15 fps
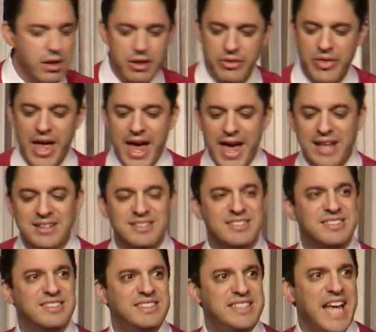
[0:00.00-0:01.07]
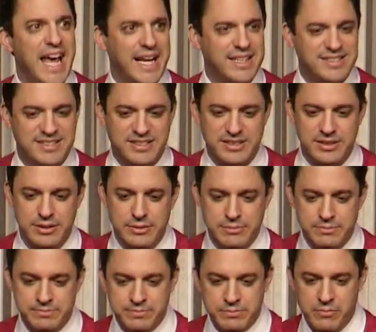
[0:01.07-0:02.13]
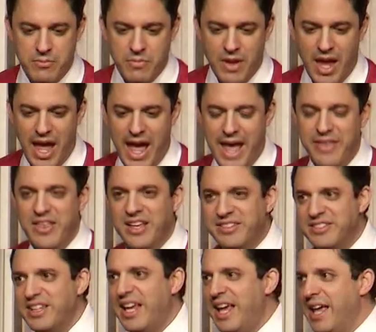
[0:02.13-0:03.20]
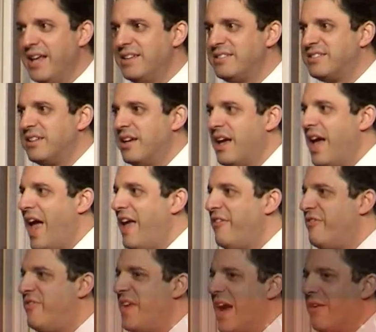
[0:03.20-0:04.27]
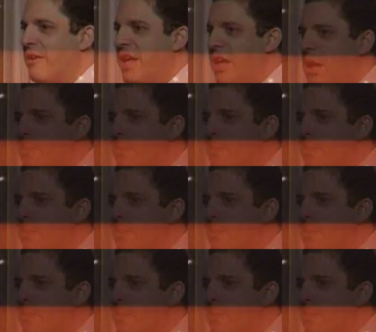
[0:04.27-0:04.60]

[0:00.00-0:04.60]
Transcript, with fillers: That sticks. And this is a very